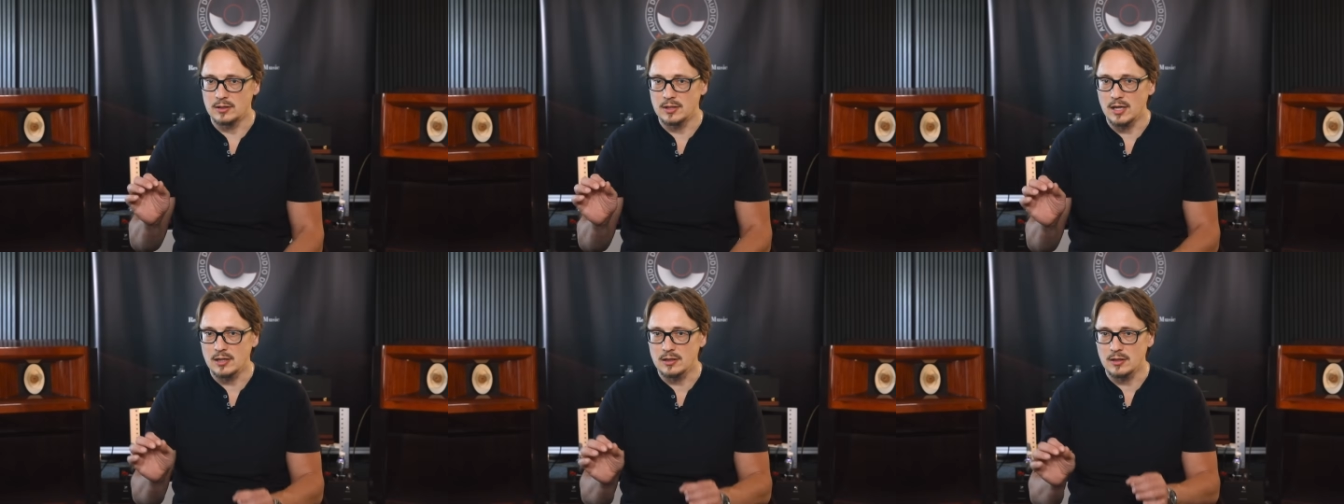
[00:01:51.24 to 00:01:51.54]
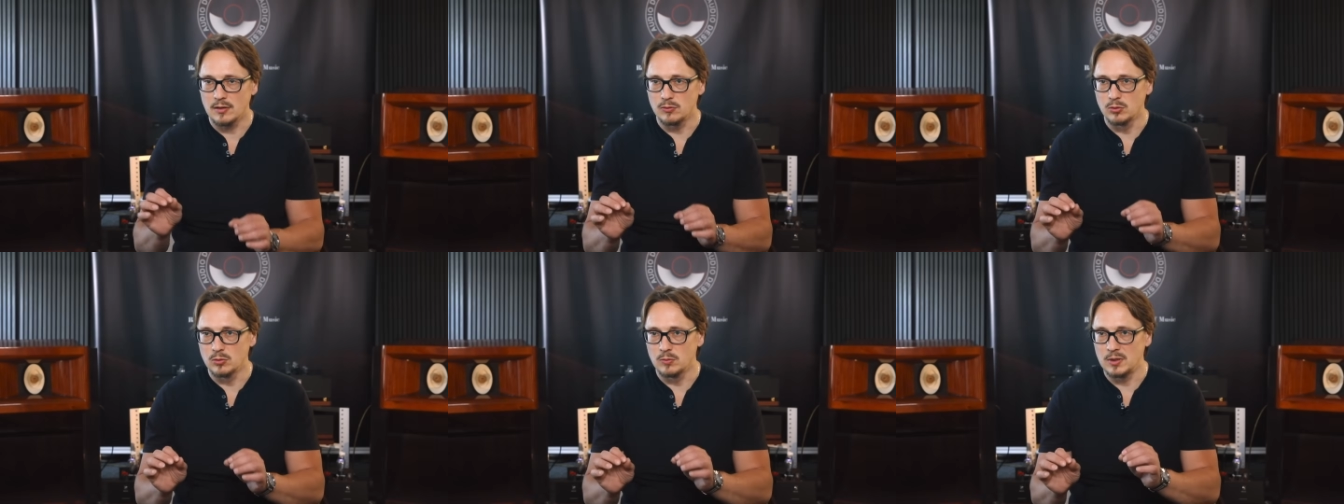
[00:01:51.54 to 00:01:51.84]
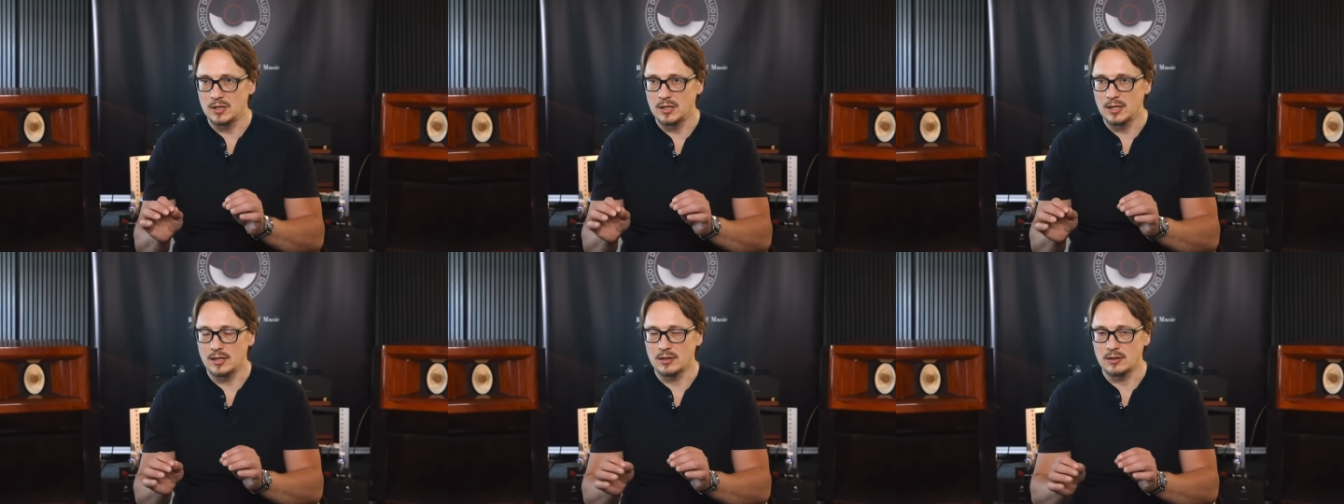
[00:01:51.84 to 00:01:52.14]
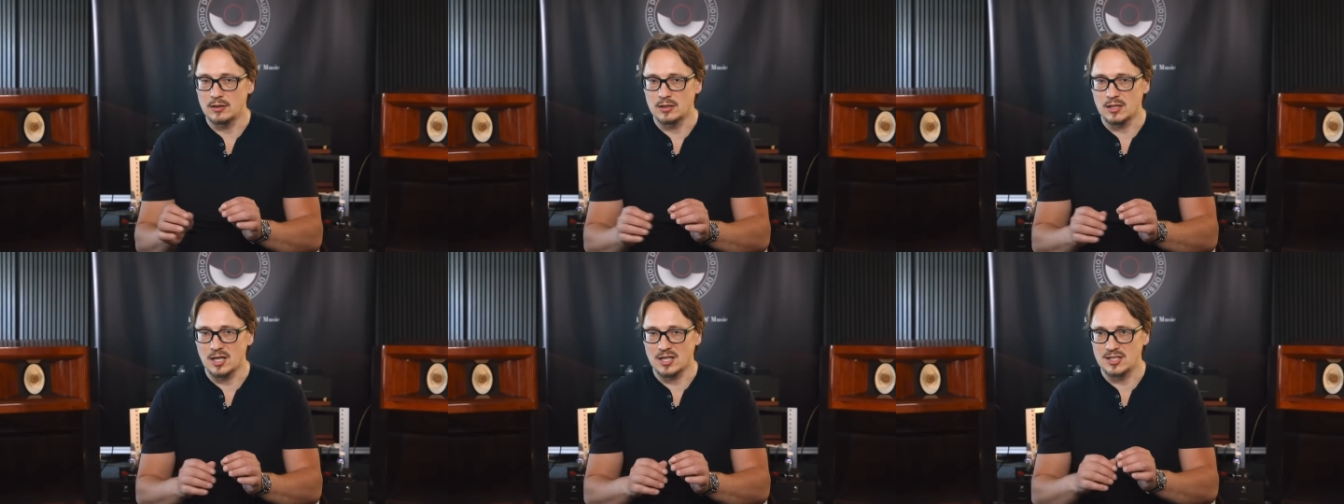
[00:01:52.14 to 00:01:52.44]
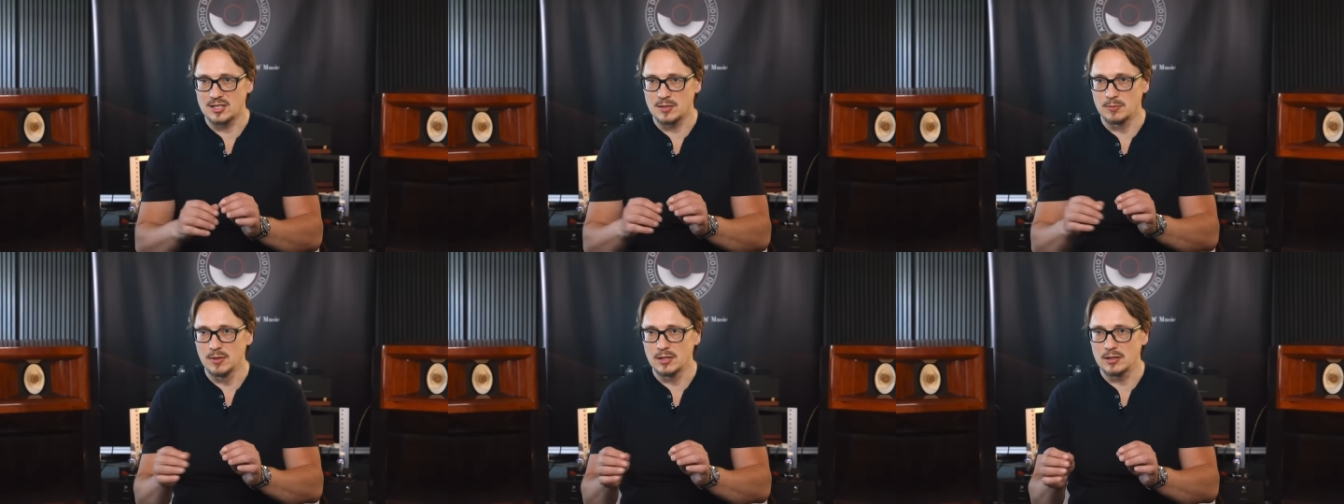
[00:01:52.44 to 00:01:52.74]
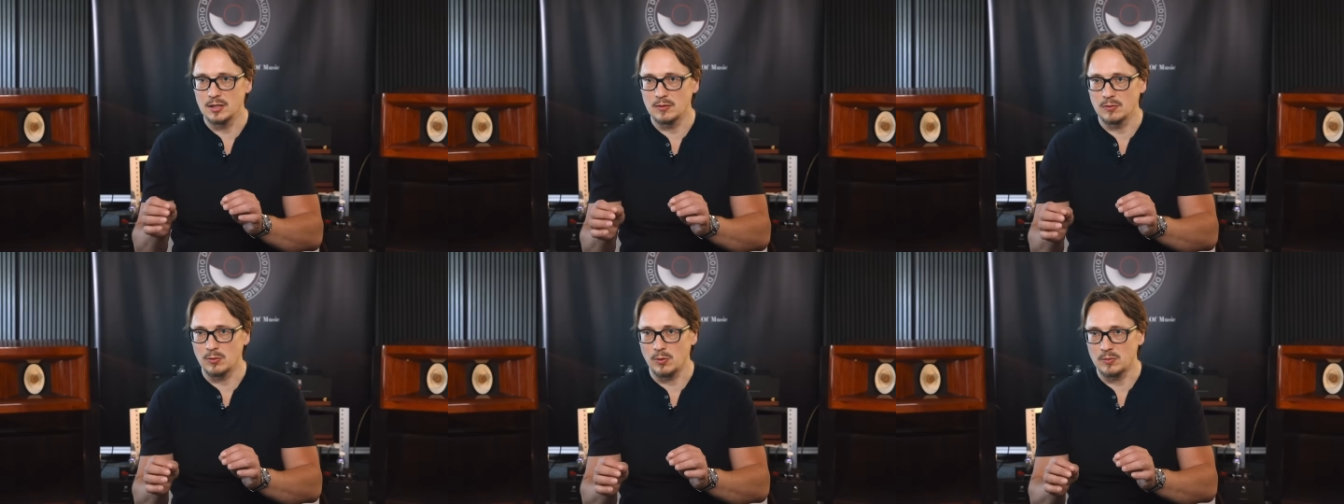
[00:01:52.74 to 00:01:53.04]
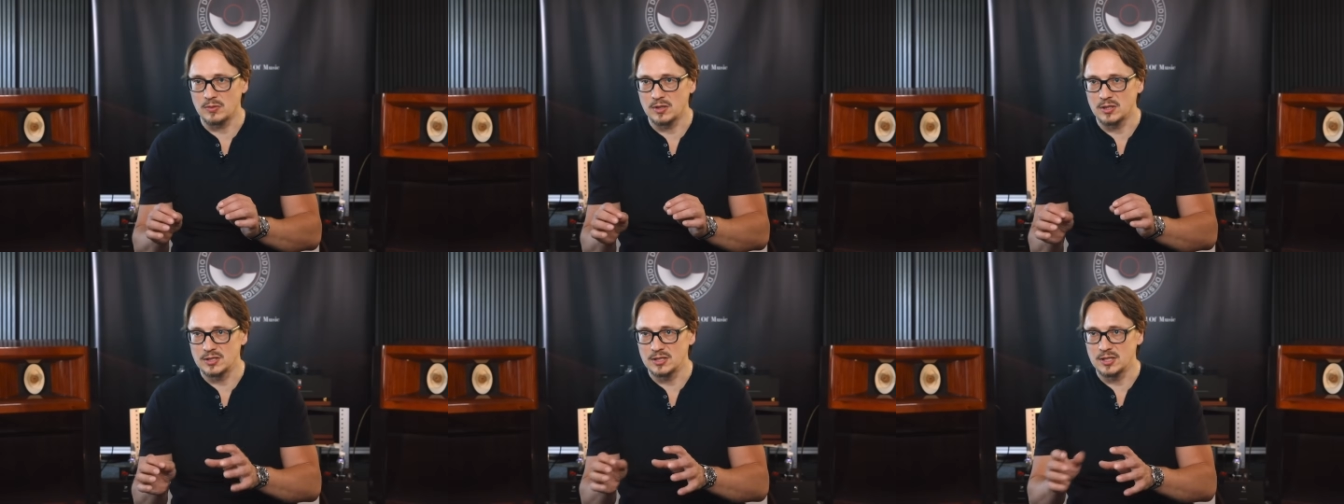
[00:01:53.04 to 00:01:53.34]
data would be then transmitted
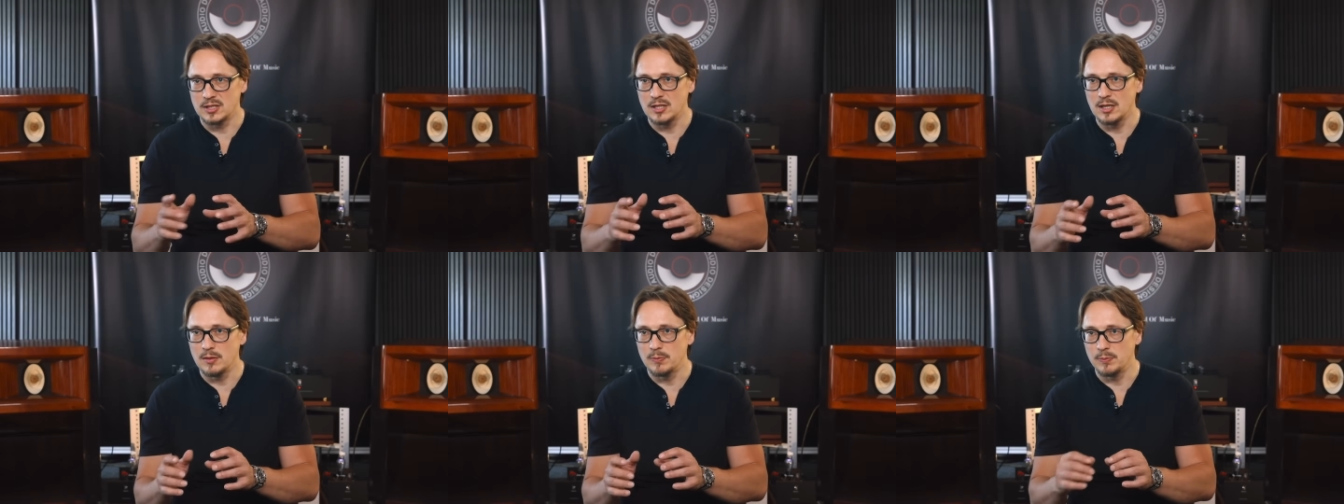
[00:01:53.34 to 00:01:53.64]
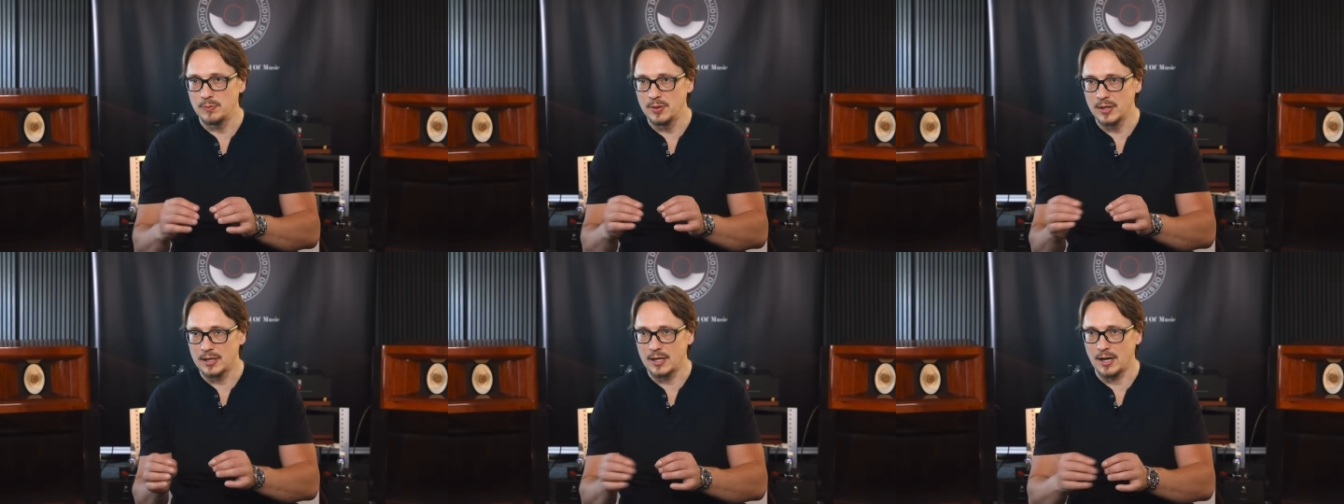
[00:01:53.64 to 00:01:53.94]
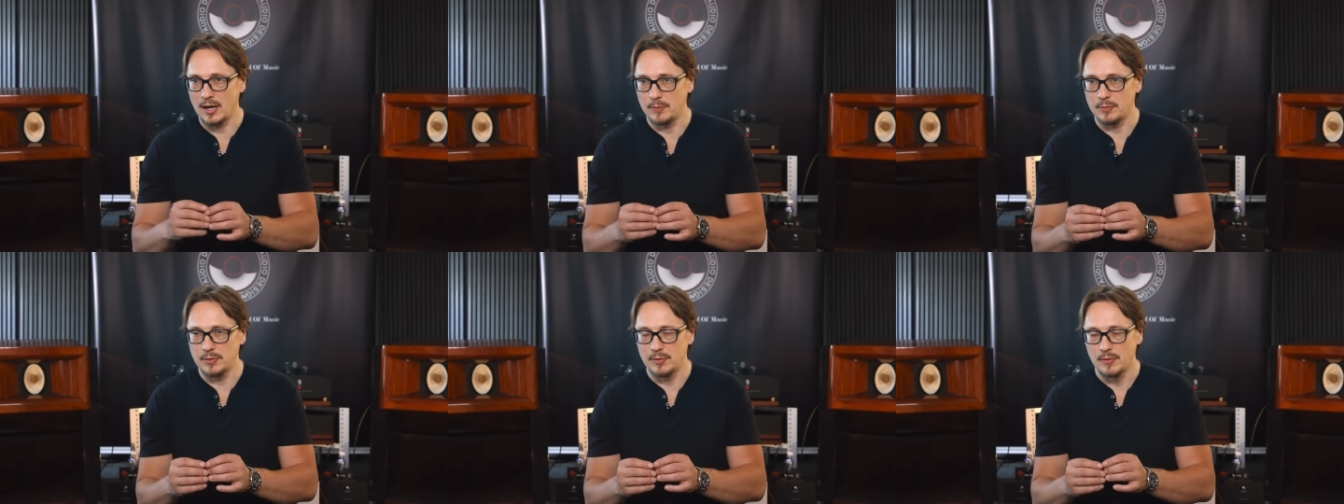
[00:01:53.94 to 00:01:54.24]
from the CD pickup